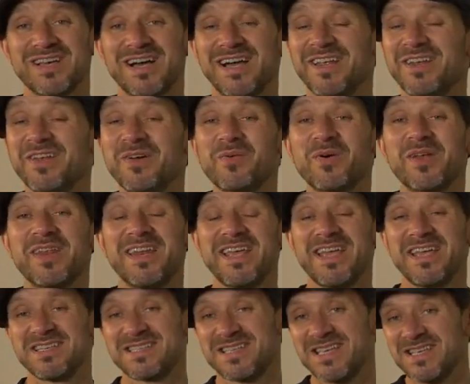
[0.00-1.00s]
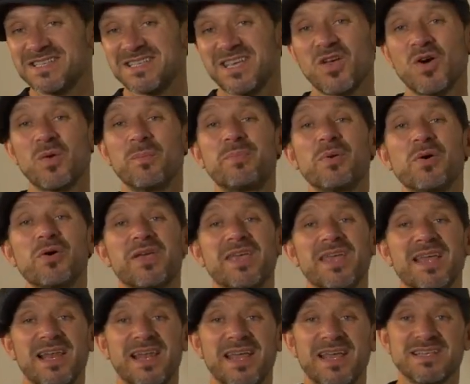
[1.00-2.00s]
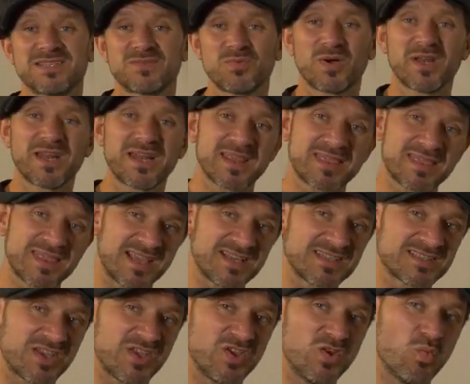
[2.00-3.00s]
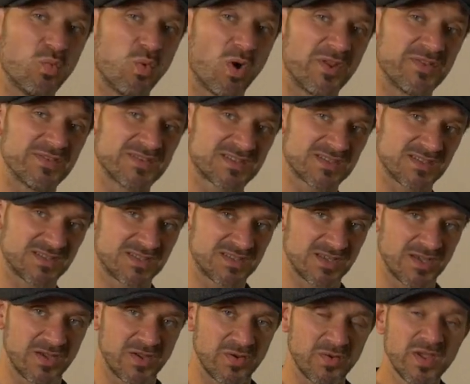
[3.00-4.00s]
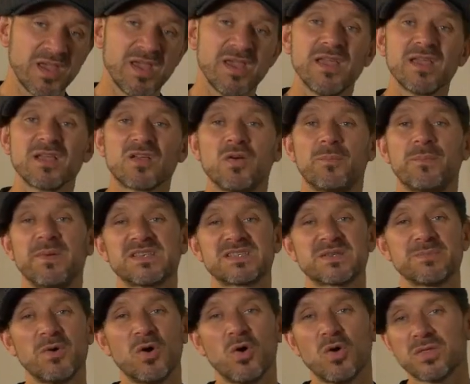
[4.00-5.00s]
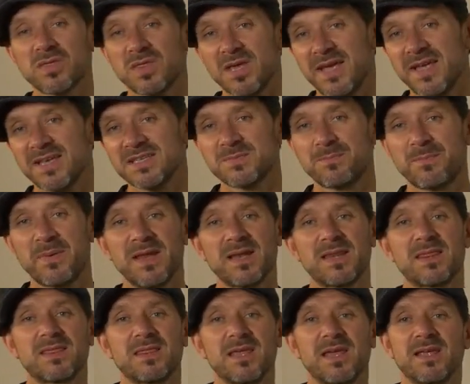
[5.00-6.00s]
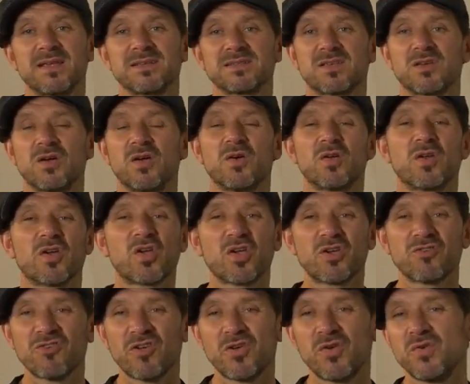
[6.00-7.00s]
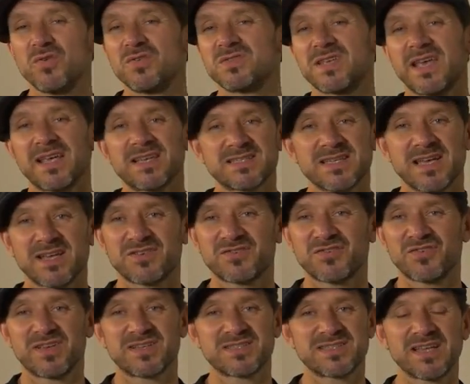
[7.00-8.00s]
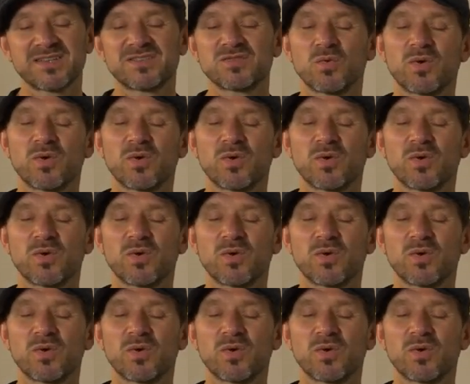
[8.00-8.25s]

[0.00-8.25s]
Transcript: I don't know what it is. These are your bucket lists. What are the things that you want to do? Could be small things, big things, go on a cruise, etc., etc.